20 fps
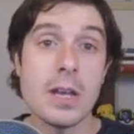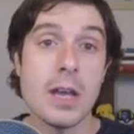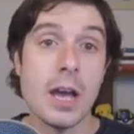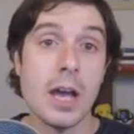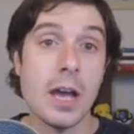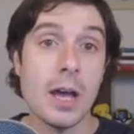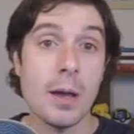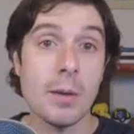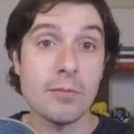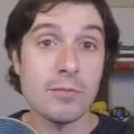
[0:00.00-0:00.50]

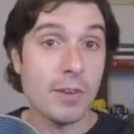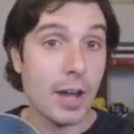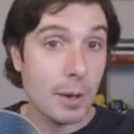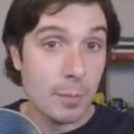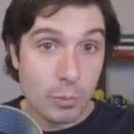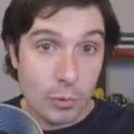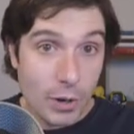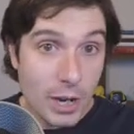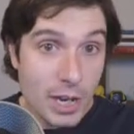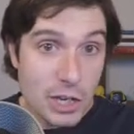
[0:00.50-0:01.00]
um,
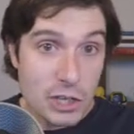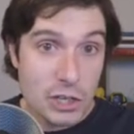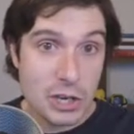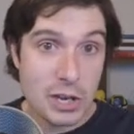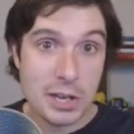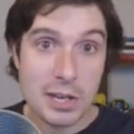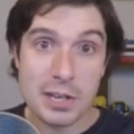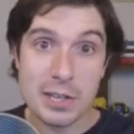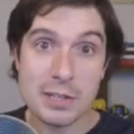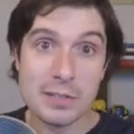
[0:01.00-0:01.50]

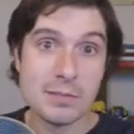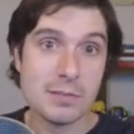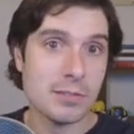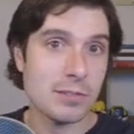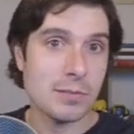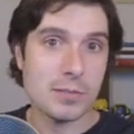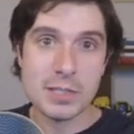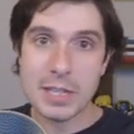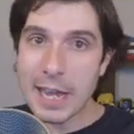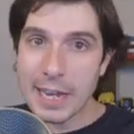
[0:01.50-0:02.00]

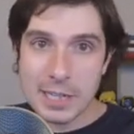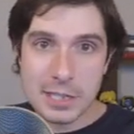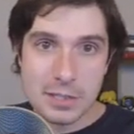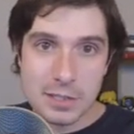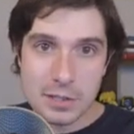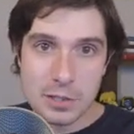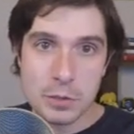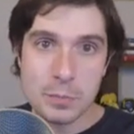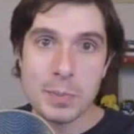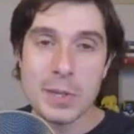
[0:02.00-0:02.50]
vibration, text
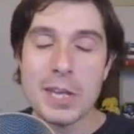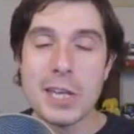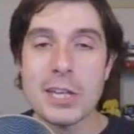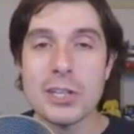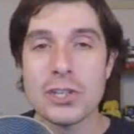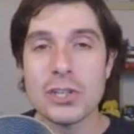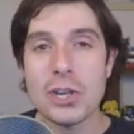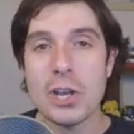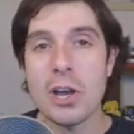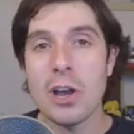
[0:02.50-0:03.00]
to
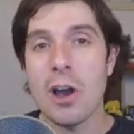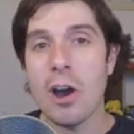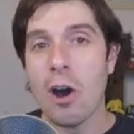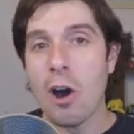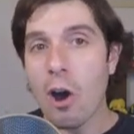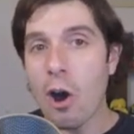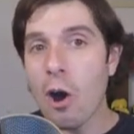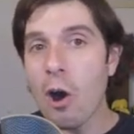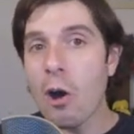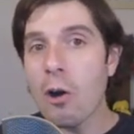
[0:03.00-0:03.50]
speech,
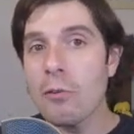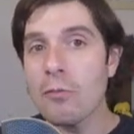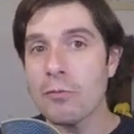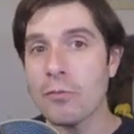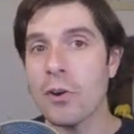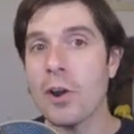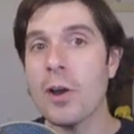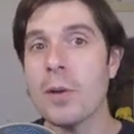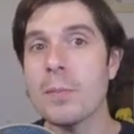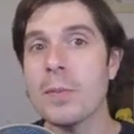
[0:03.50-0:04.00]
all
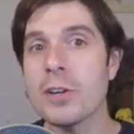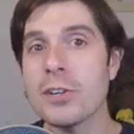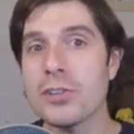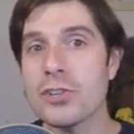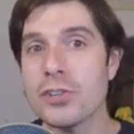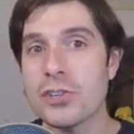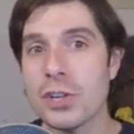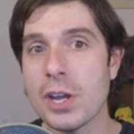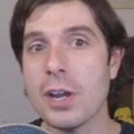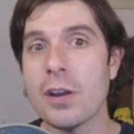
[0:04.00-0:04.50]
from
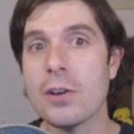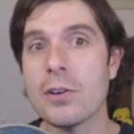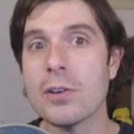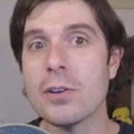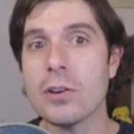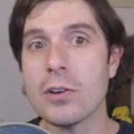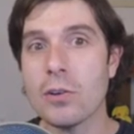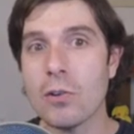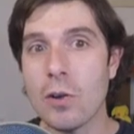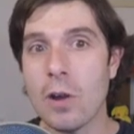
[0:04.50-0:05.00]
shared
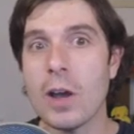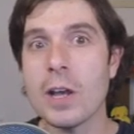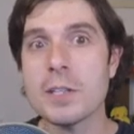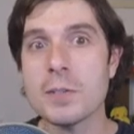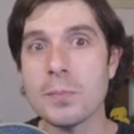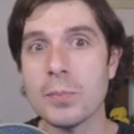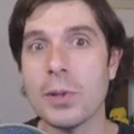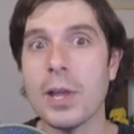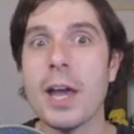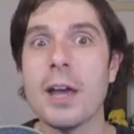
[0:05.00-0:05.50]
cross
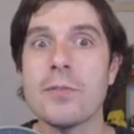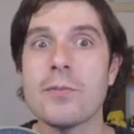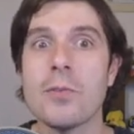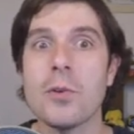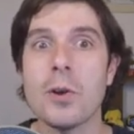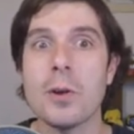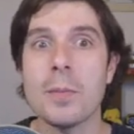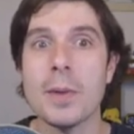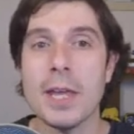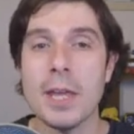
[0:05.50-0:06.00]

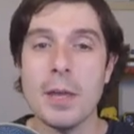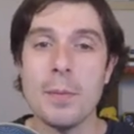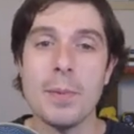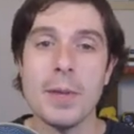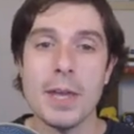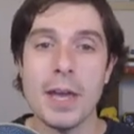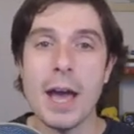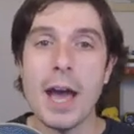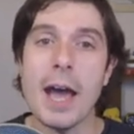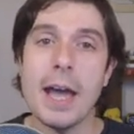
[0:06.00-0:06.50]
platform
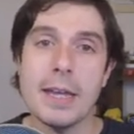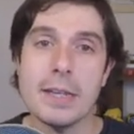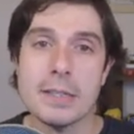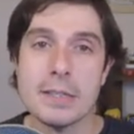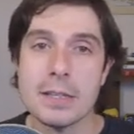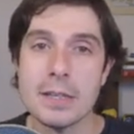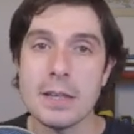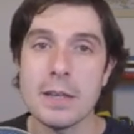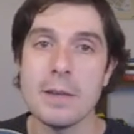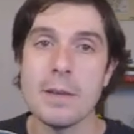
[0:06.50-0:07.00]
APIs.
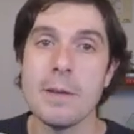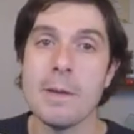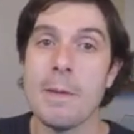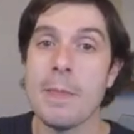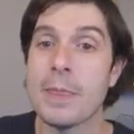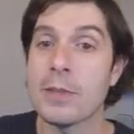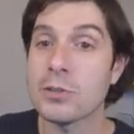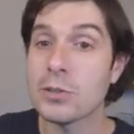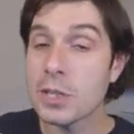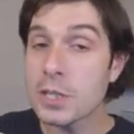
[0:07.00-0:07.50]

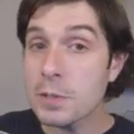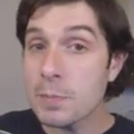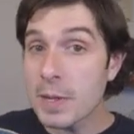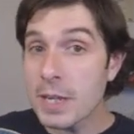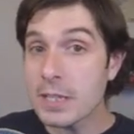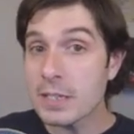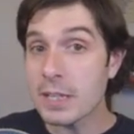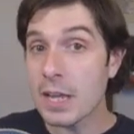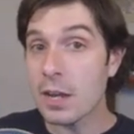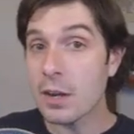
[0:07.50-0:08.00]
So this
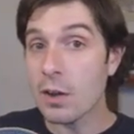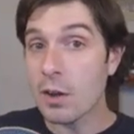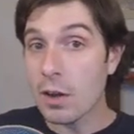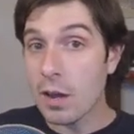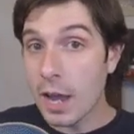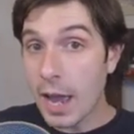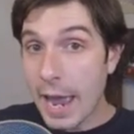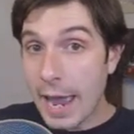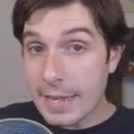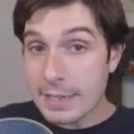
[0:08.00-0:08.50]
means that
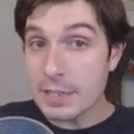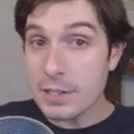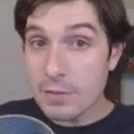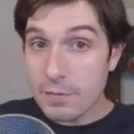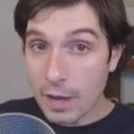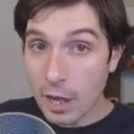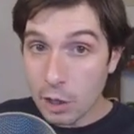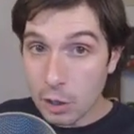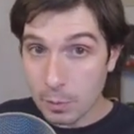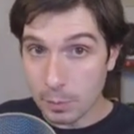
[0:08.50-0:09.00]
as a
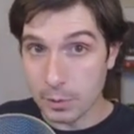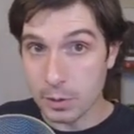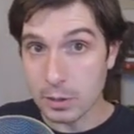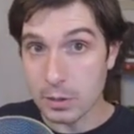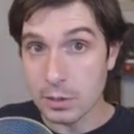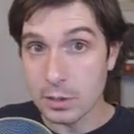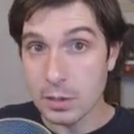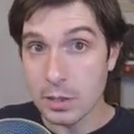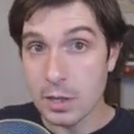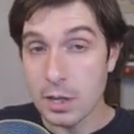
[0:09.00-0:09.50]

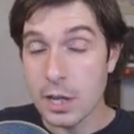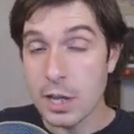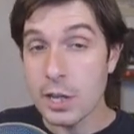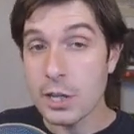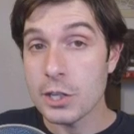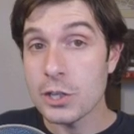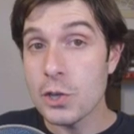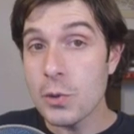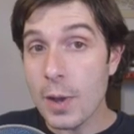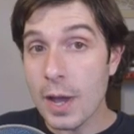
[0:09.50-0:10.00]
developer,
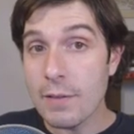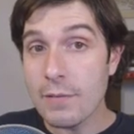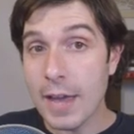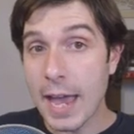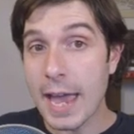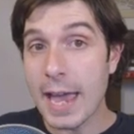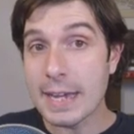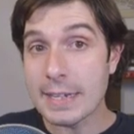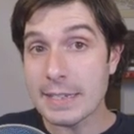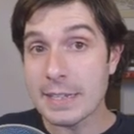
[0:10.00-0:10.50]
you have
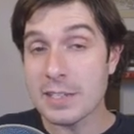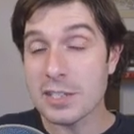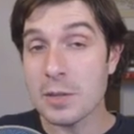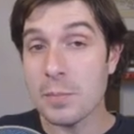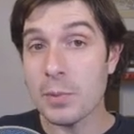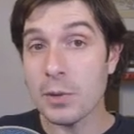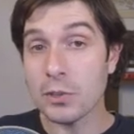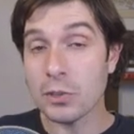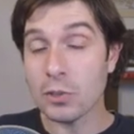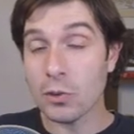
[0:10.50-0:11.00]
access to
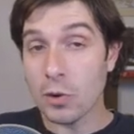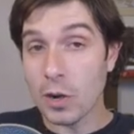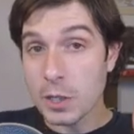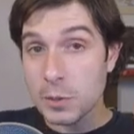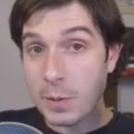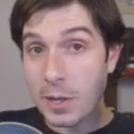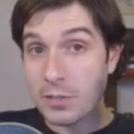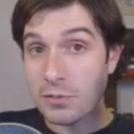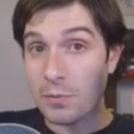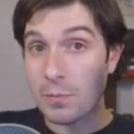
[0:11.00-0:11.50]
build cross
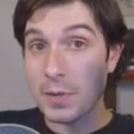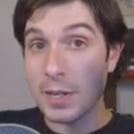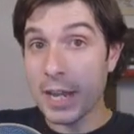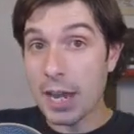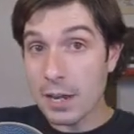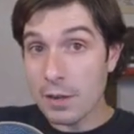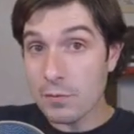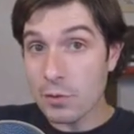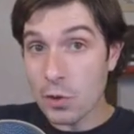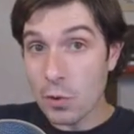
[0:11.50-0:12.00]
platform
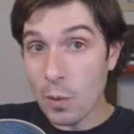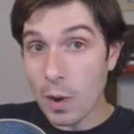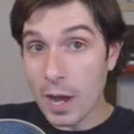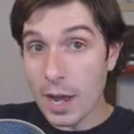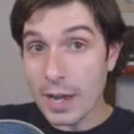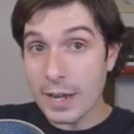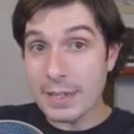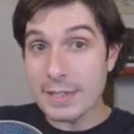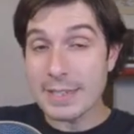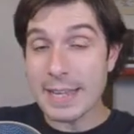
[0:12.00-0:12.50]
native
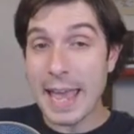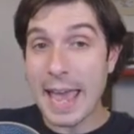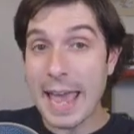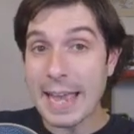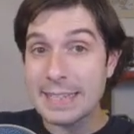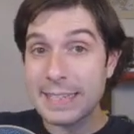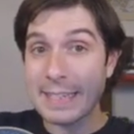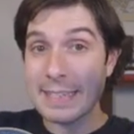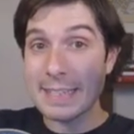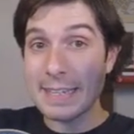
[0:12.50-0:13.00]
UIs,
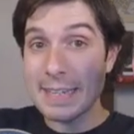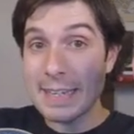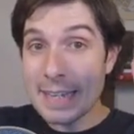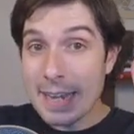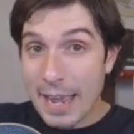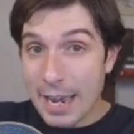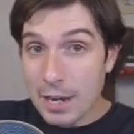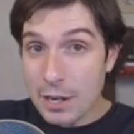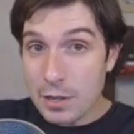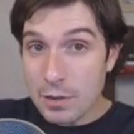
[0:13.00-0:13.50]
access
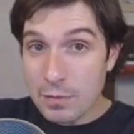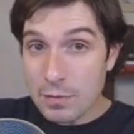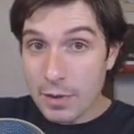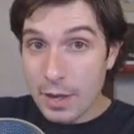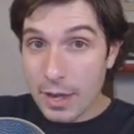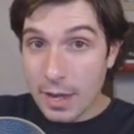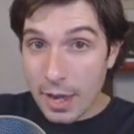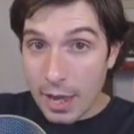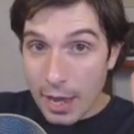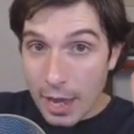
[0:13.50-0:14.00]
native
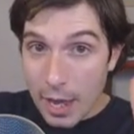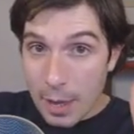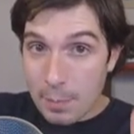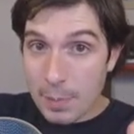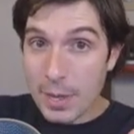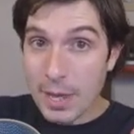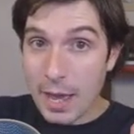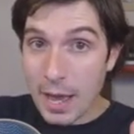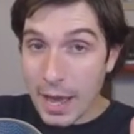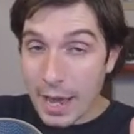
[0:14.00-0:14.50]

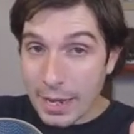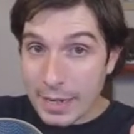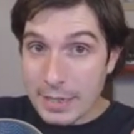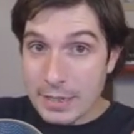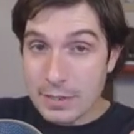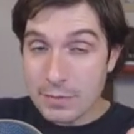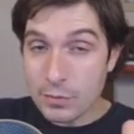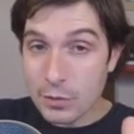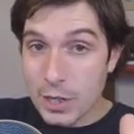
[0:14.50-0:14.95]
APIs for